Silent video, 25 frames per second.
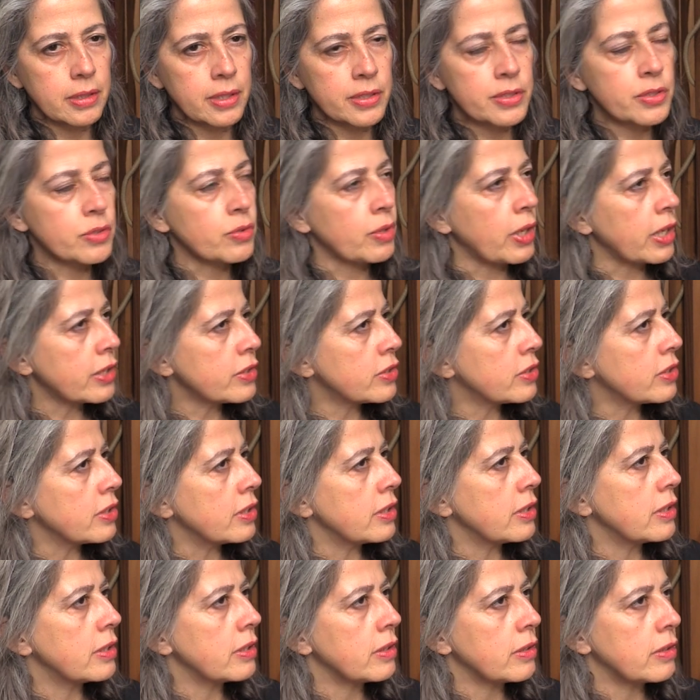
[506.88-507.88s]

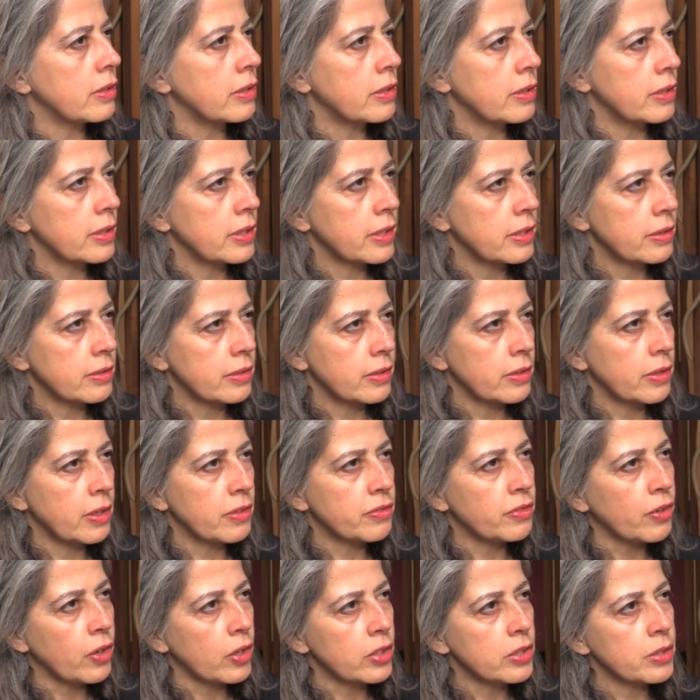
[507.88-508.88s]
structure, or, you know, a
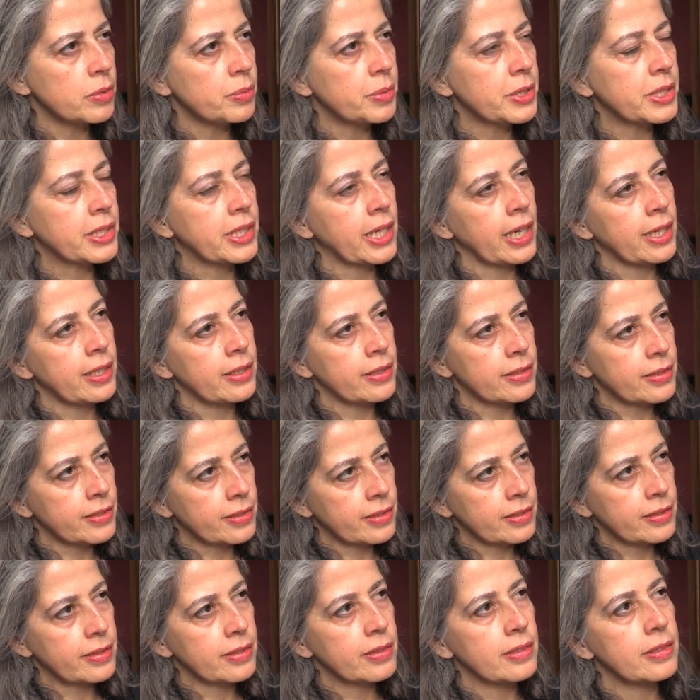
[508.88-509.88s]
volume, it
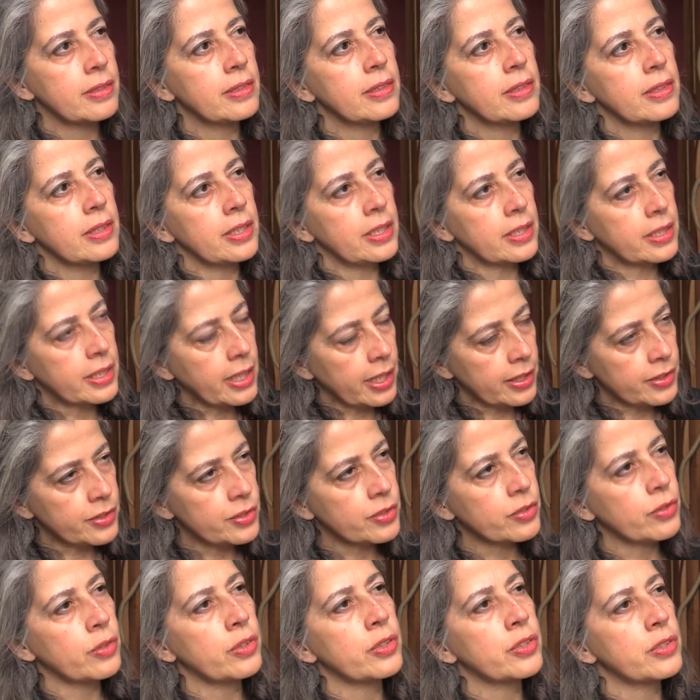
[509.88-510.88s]
gains
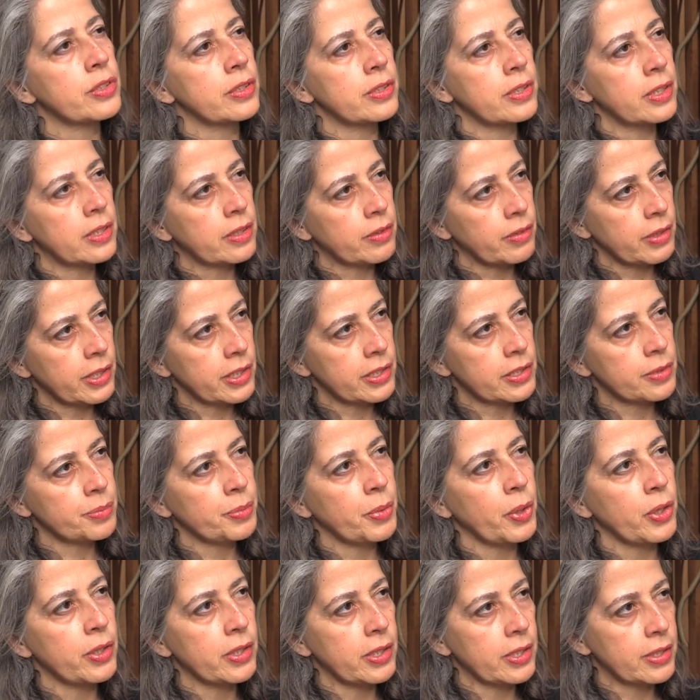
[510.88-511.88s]
torsion, it creates
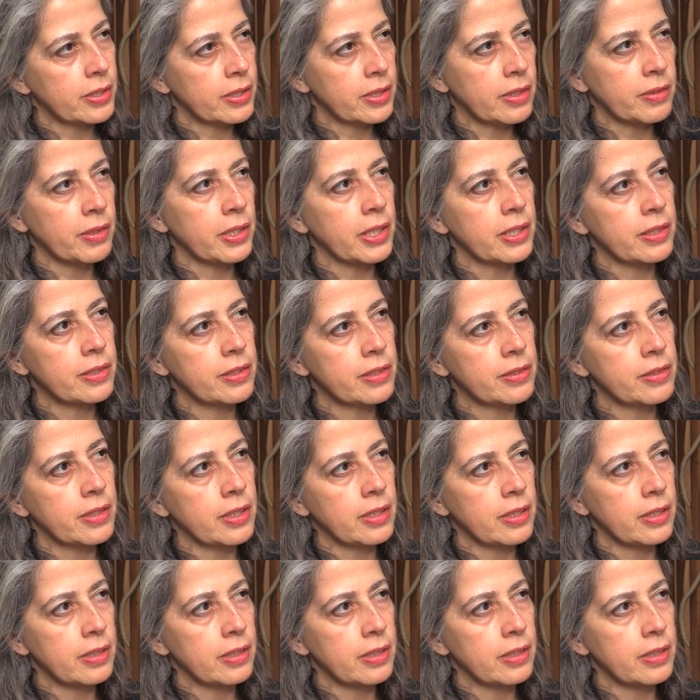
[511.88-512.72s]
body, it creates